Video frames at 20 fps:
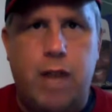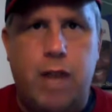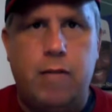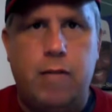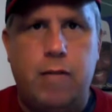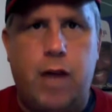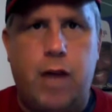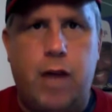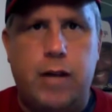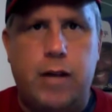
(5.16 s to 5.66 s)

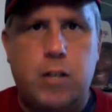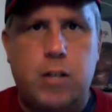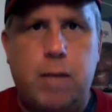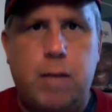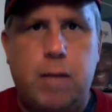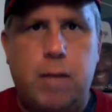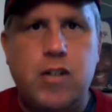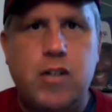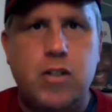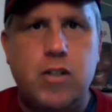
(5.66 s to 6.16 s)
We've got a
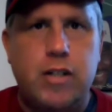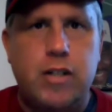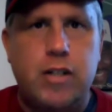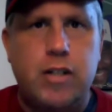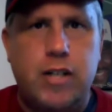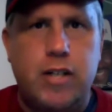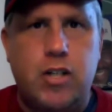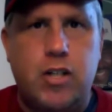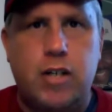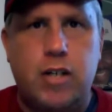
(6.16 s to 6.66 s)
special
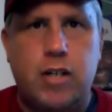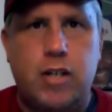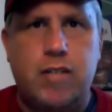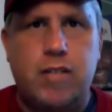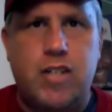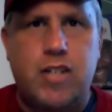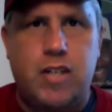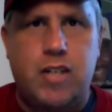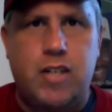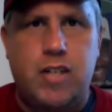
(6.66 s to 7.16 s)
edition of the
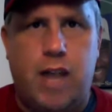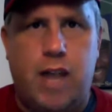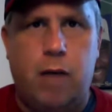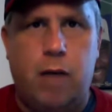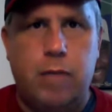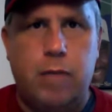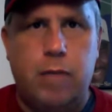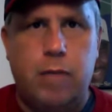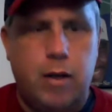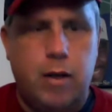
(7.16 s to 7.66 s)

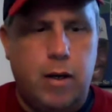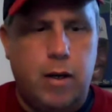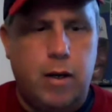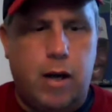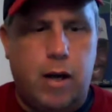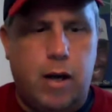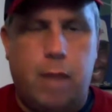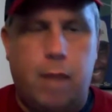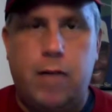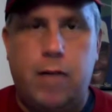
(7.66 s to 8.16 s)
Sitdown.
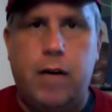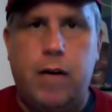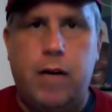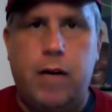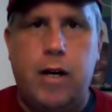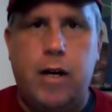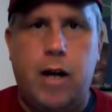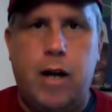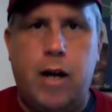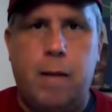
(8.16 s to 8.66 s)

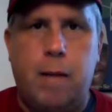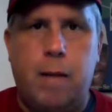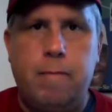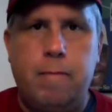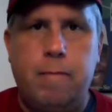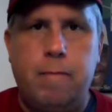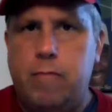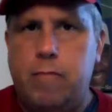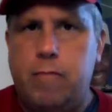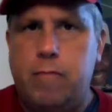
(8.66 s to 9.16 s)

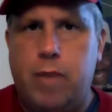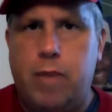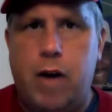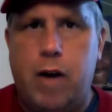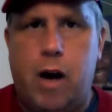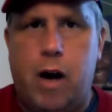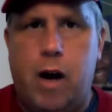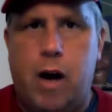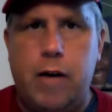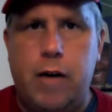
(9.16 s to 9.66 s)
Very
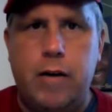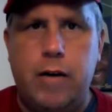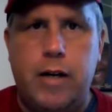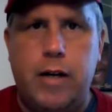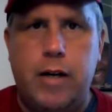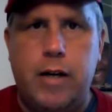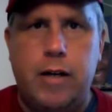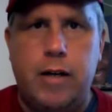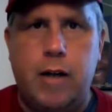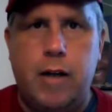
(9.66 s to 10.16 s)
honored
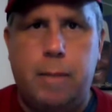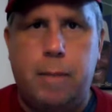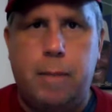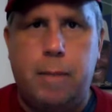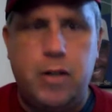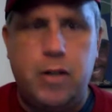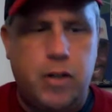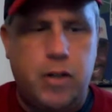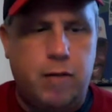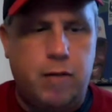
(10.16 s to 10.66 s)
and
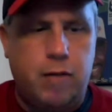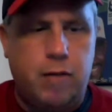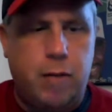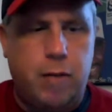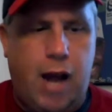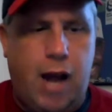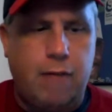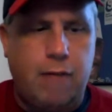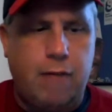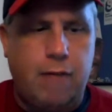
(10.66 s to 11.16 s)
appreciative to be
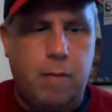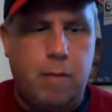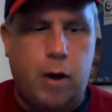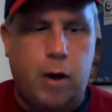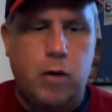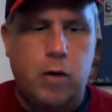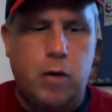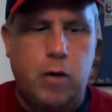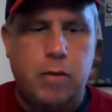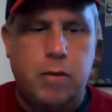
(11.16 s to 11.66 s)
having
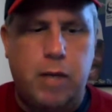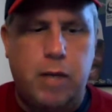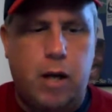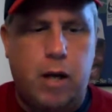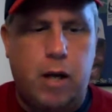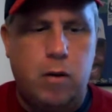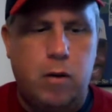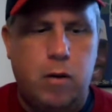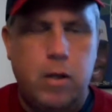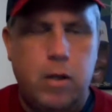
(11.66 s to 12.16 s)
Marco
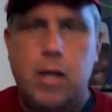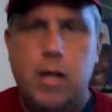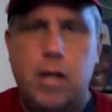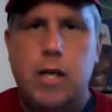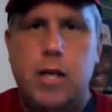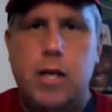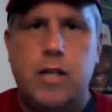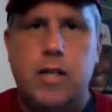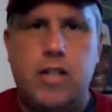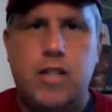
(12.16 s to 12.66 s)
D'Amico.
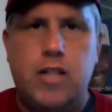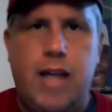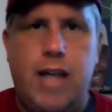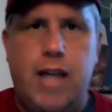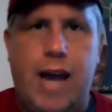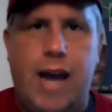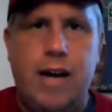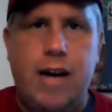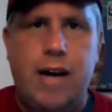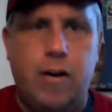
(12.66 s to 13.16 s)
He's the
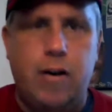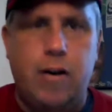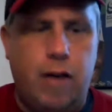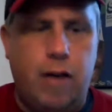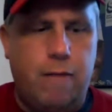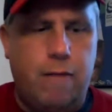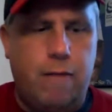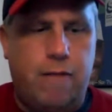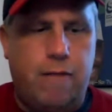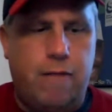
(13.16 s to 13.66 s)
editor
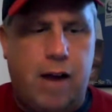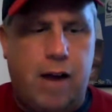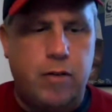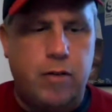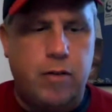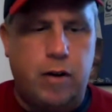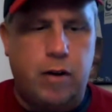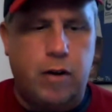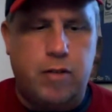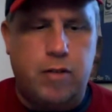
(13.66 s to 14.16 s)
and
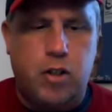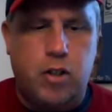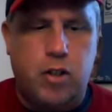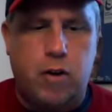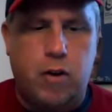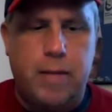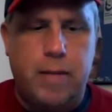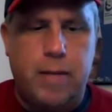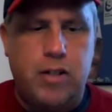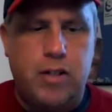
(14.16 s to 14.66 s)
founder of
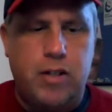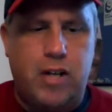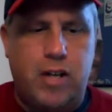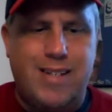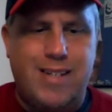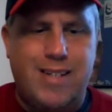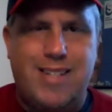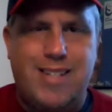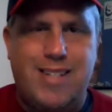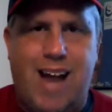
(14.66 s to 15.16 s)

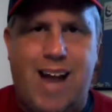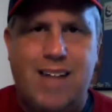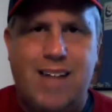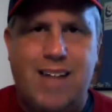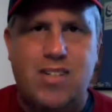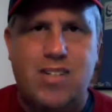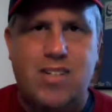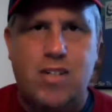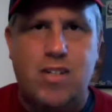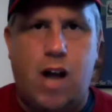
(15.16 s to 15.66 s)

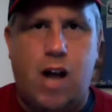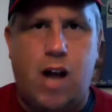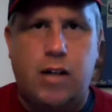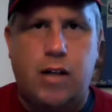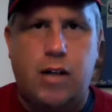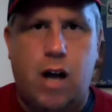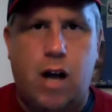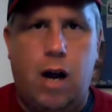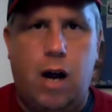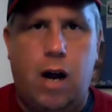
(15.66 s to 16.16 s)

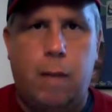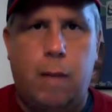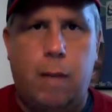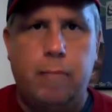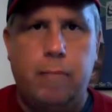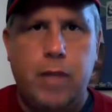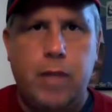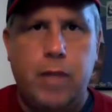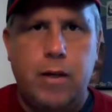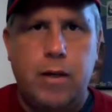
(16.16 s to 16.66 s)
scrimmageandstats.com.
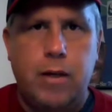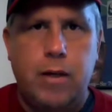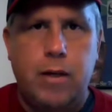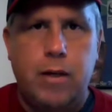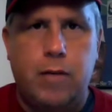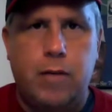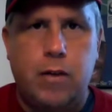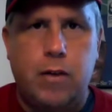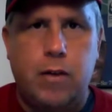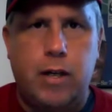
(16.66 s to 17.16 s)
So
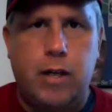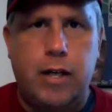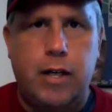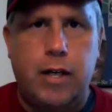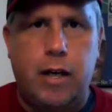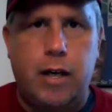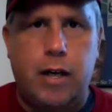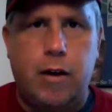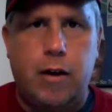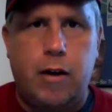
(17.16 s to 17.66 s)
if you're looking to
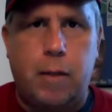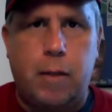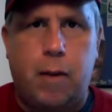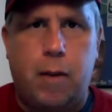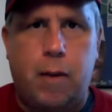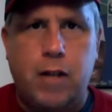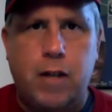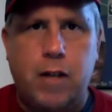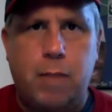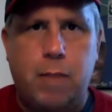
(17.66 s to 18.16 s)
get all your
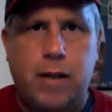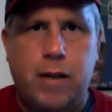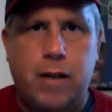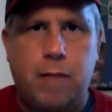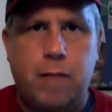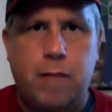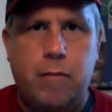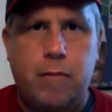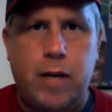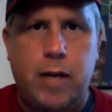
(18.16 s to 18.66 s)
prospect
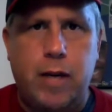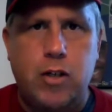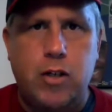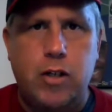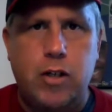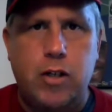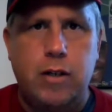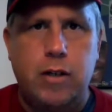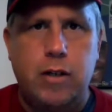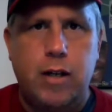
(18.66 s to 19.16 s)

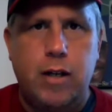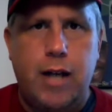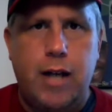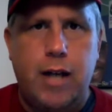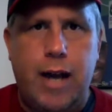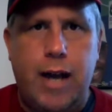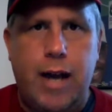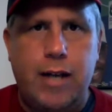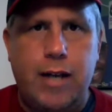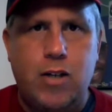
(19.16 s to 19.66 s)
information,
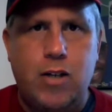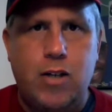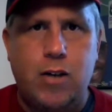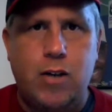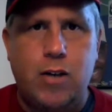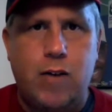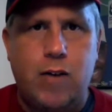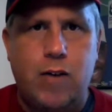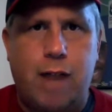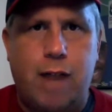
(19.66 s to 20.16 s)
NHL
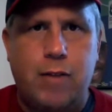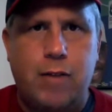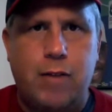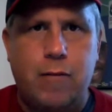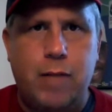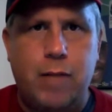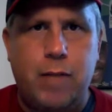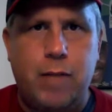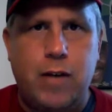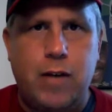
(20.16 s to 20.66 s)
draft
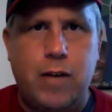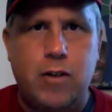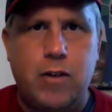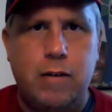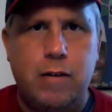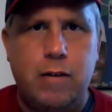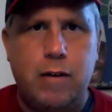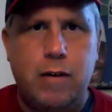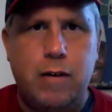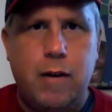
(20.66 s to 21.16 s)

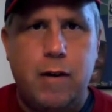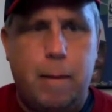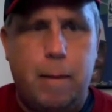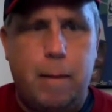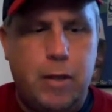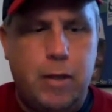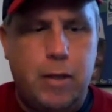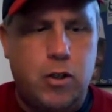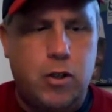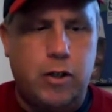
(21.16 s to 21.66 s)
information,
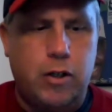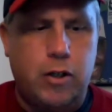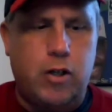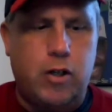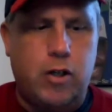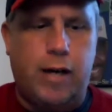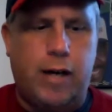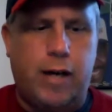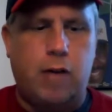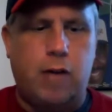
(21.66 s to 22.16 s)
be sure to
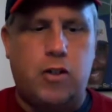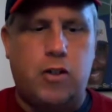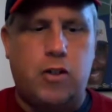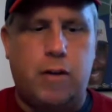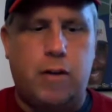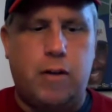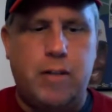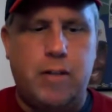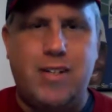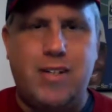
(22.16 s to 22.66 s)
check out
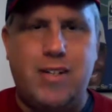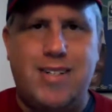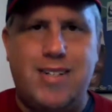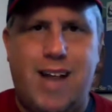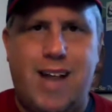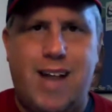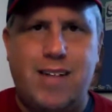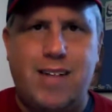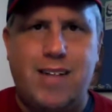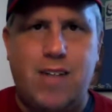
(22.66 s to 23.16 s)

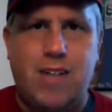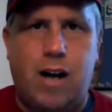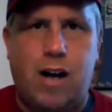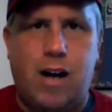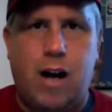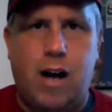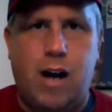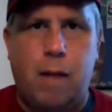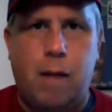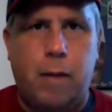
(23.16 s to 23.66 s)

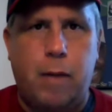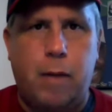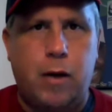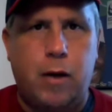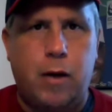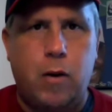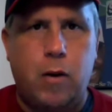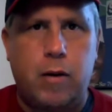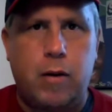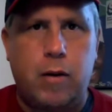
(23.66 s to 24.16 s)
scrimmageandstats.com.
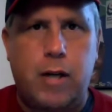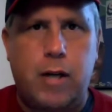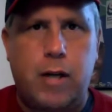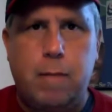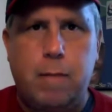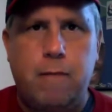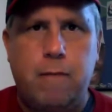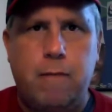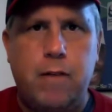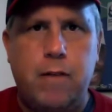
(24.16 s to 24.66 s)
Marco will
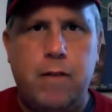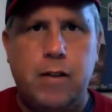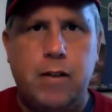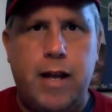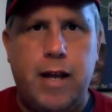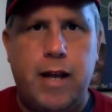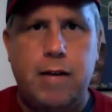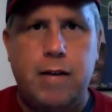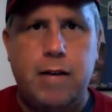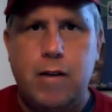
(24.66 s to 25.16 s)
keep you filled
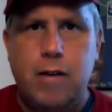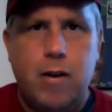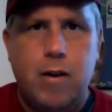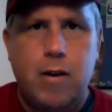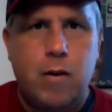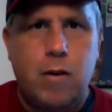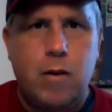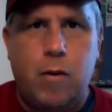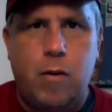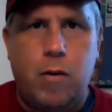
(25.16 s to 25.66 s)
in
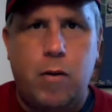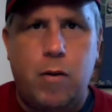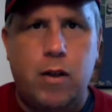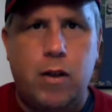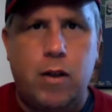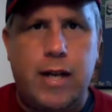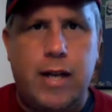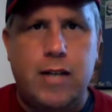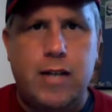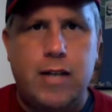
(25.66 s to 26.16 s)
with all the
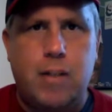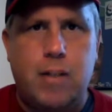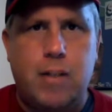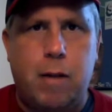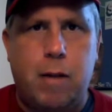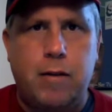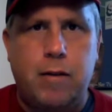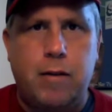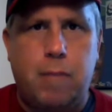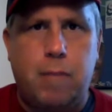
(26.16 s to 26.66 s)
latest of
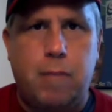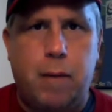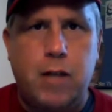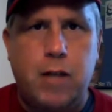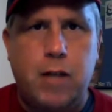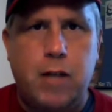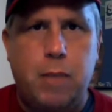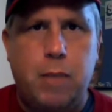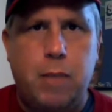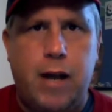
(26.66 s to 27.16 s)
all different
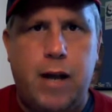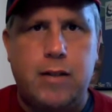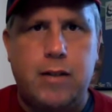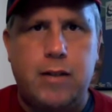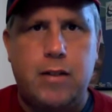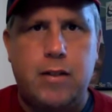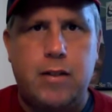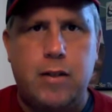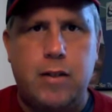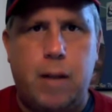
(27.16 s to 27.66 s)

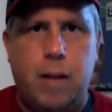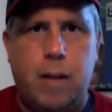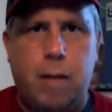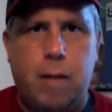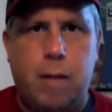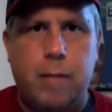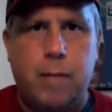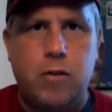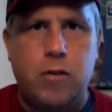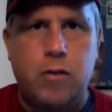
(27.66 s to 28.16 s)
prospects, the
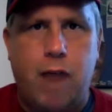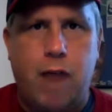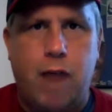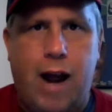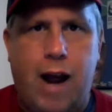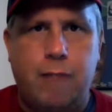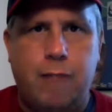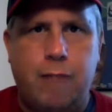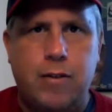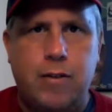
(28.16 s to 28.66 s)
upcoming
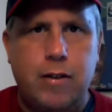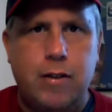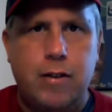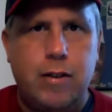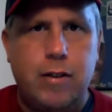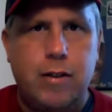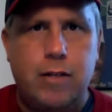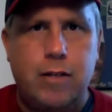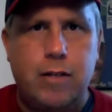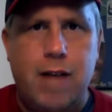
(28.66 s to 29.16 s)
draft,
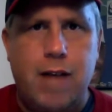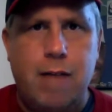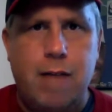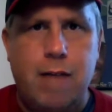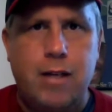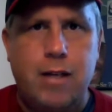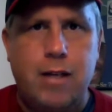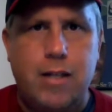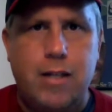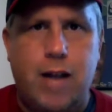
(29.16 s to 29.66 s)
you name
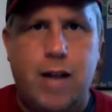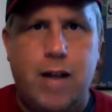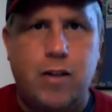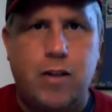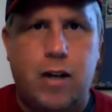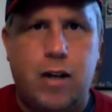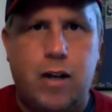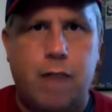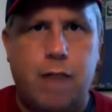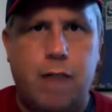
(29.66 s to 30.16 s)
it, he's got
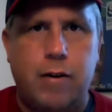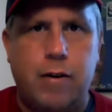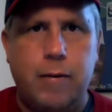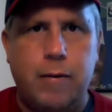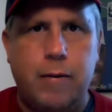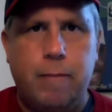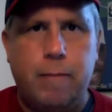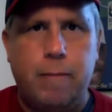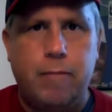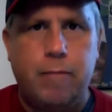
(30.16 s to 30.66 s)
you covered.
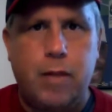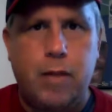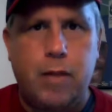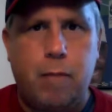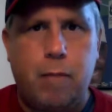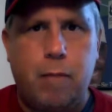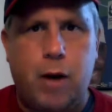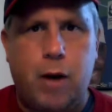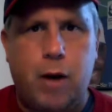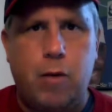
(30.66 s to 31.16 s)

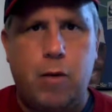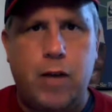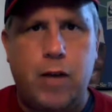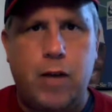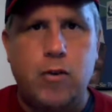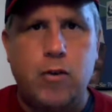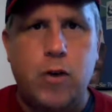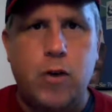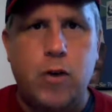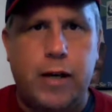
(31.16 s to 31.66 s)
Marco, thanks
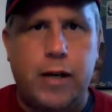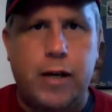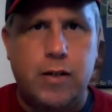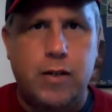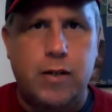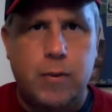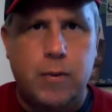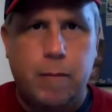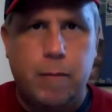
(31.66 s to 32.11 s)
for joining us.